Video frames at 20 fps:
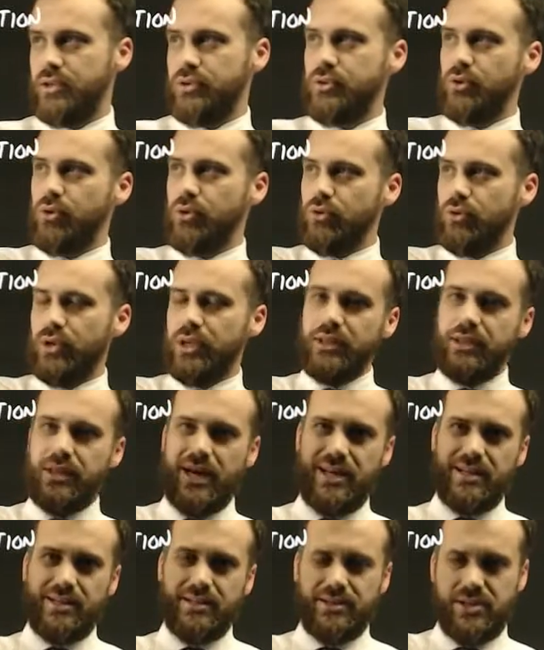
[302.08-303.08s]
ignoring
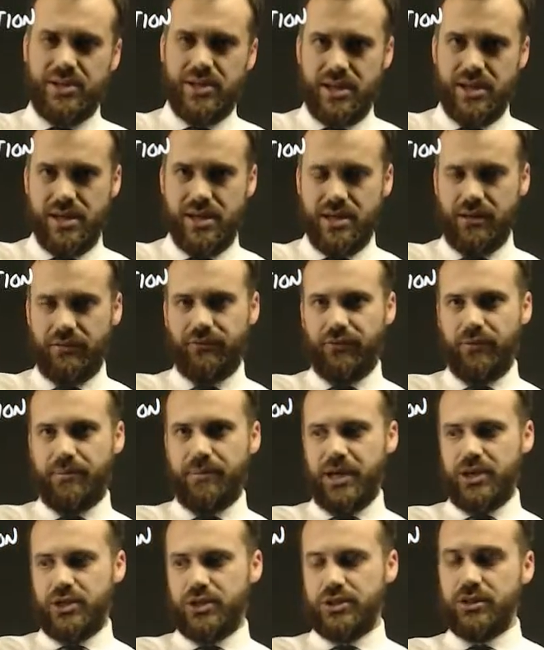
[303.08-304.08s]
that t
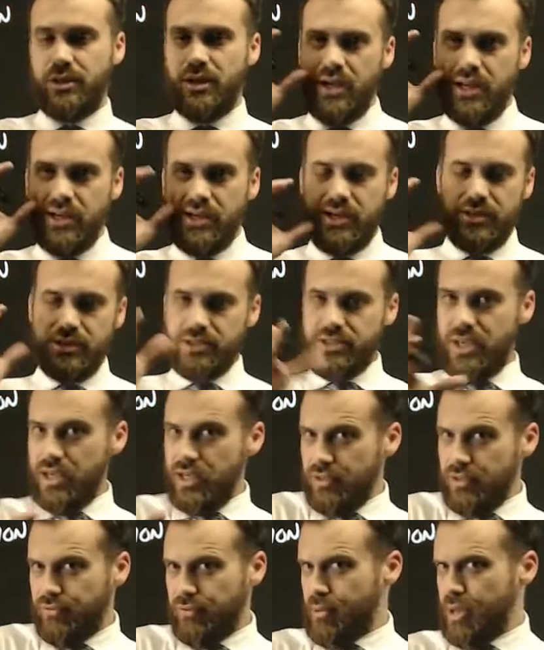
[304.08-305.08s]
information. Now the
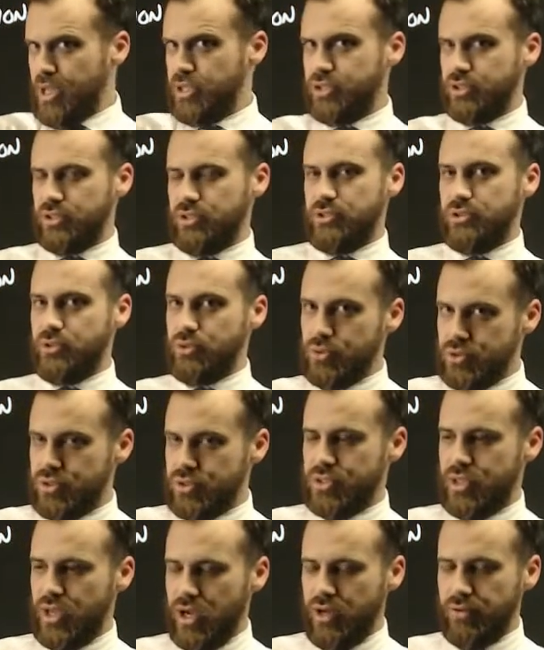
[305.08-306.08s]
t information's good
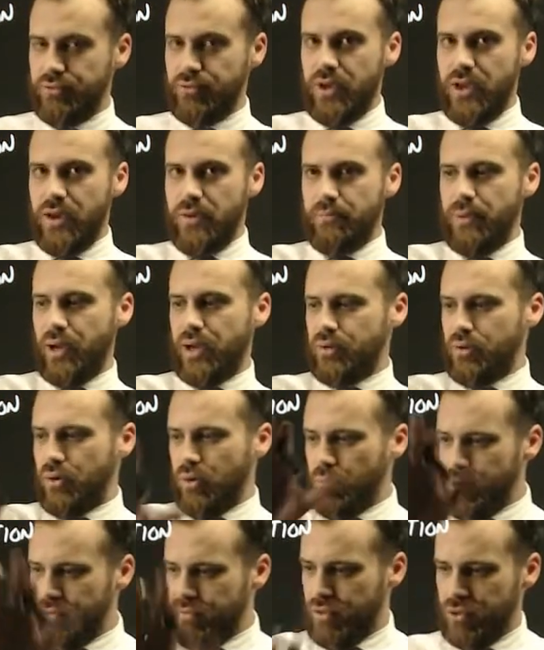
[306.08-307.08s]
stuff, but
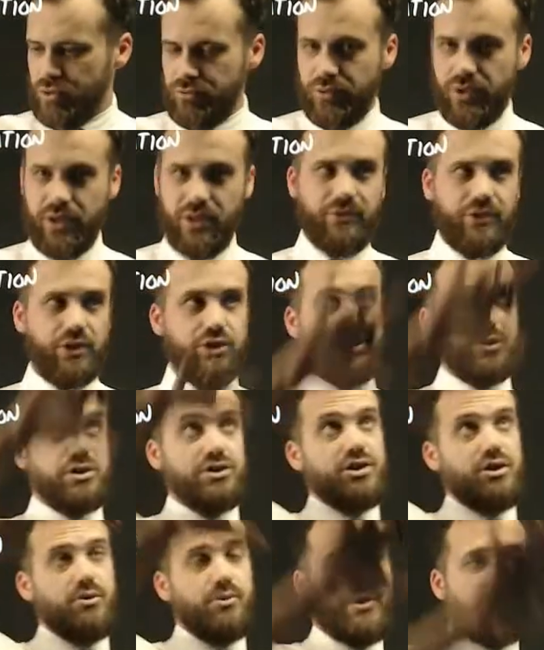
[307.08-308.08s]
we've gotten rid of it
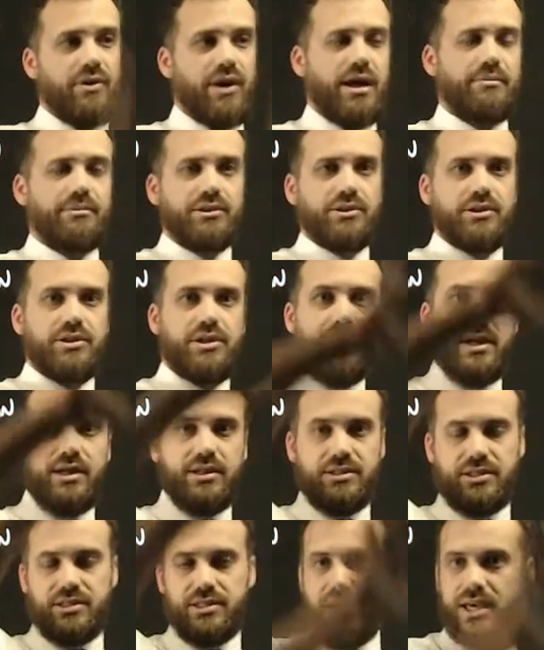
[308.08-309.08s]
just so we're able to now
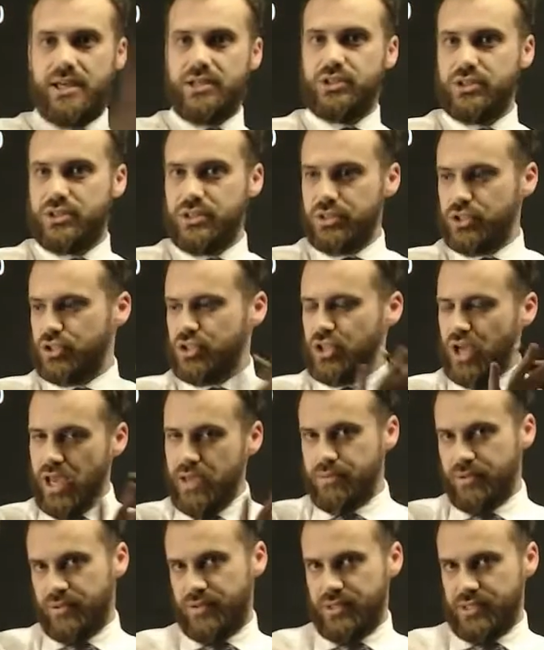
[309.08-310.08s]
sketch the
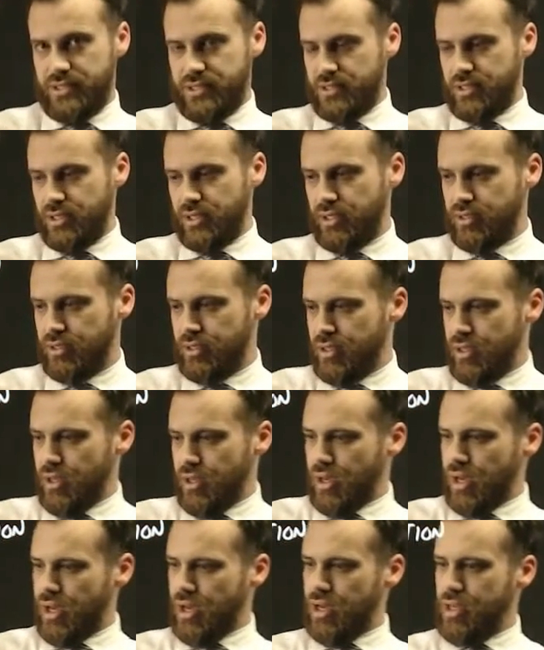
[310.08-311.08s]
shape of this thing.
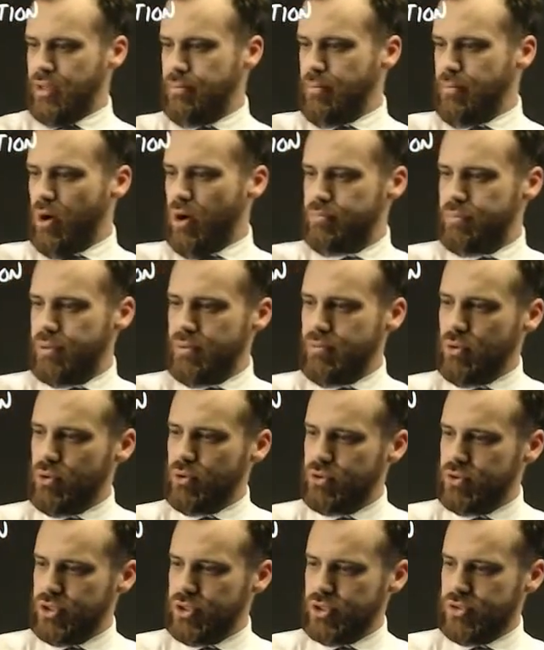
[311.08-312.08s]
It might be
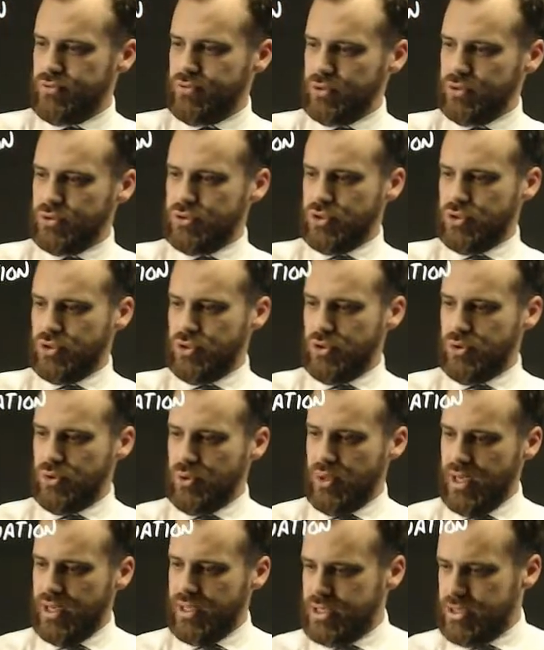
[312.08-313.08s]
more useful to
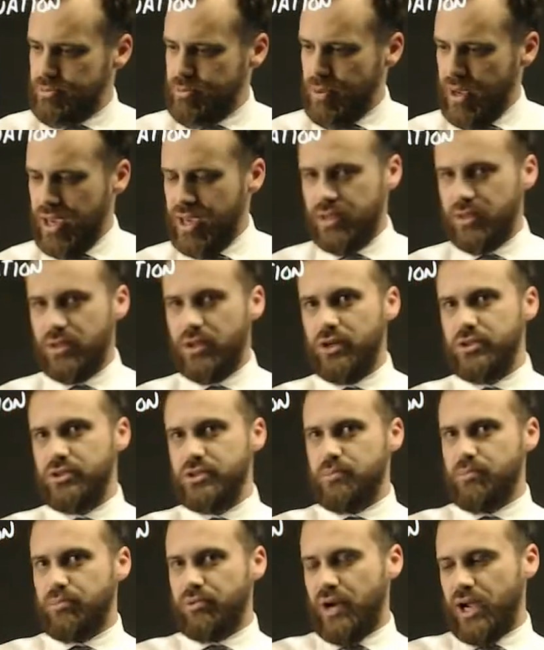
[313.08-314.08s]
expand
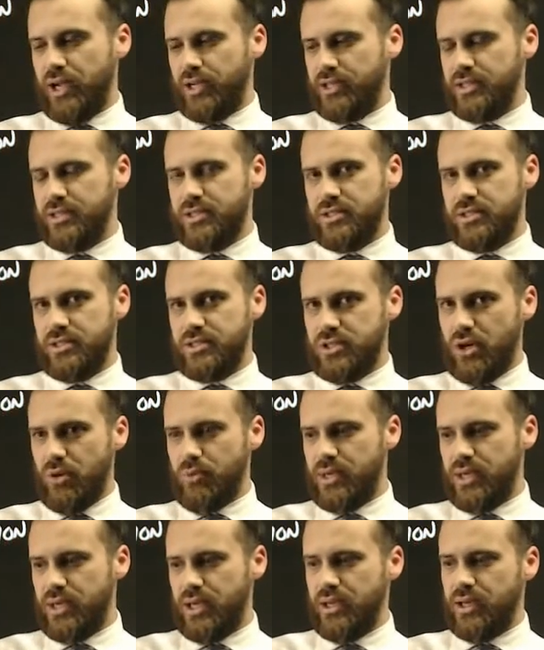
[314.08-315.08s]
those brackets so
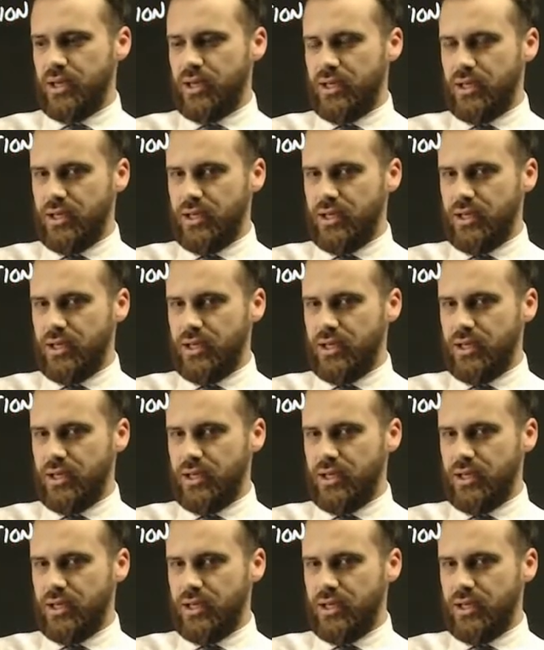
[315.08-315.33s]
we get